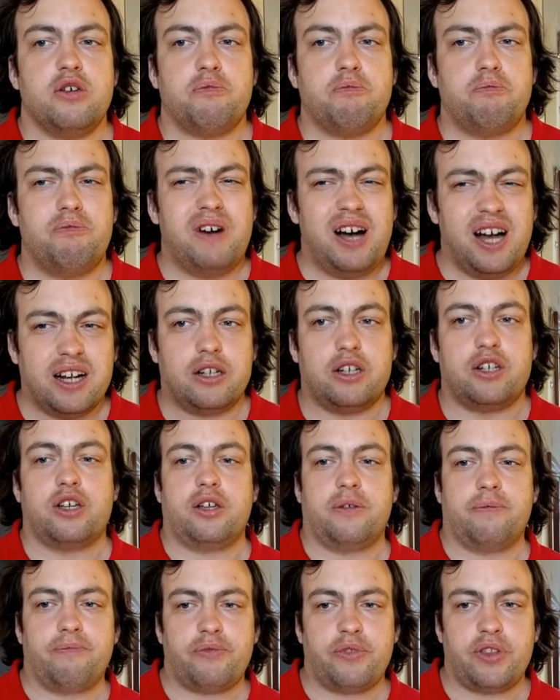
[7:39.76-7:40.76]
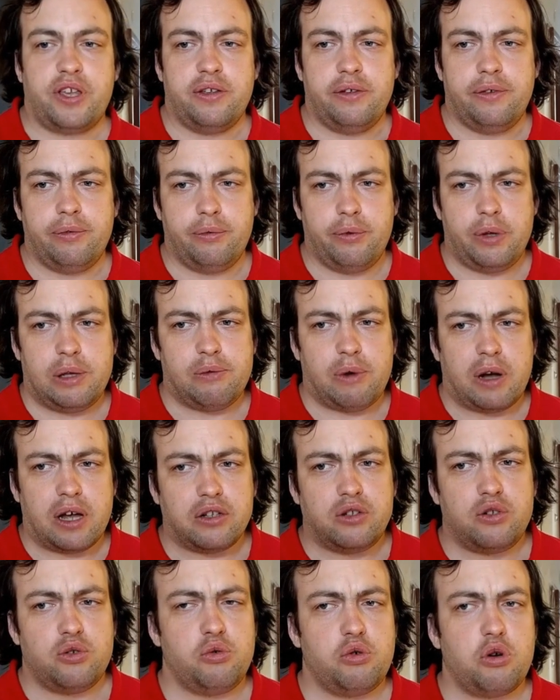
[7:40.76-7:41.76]
But if we want
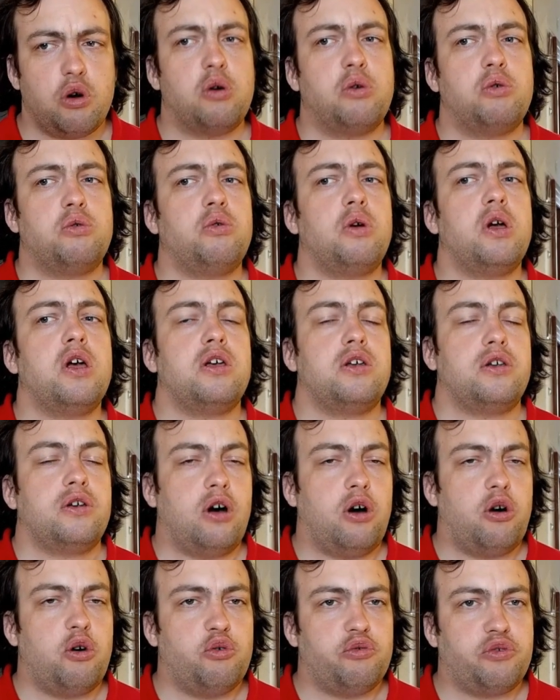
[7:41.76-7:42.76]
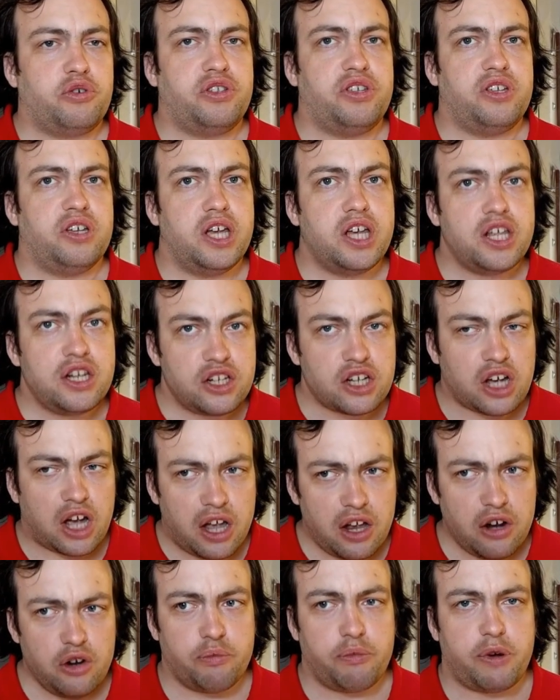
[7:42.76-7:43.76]
to go over the
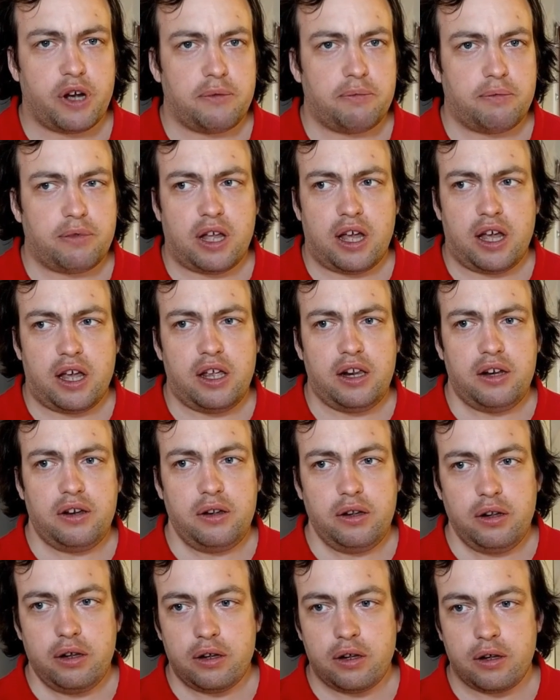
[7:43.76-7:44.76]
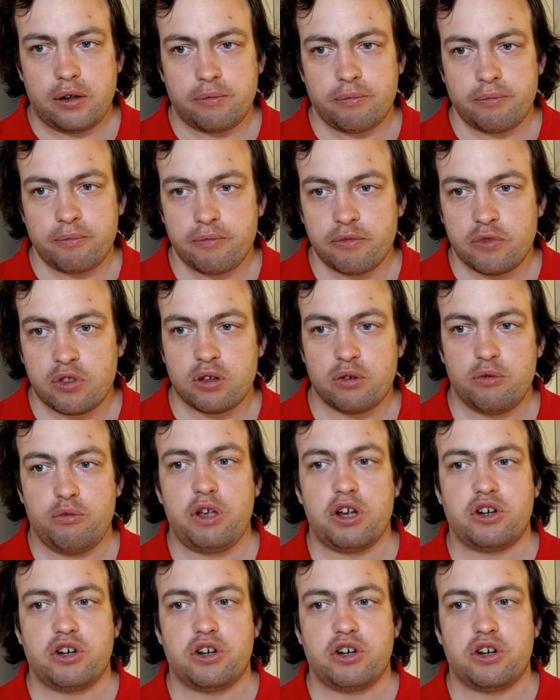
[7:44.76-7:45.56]
entire pipeline, we are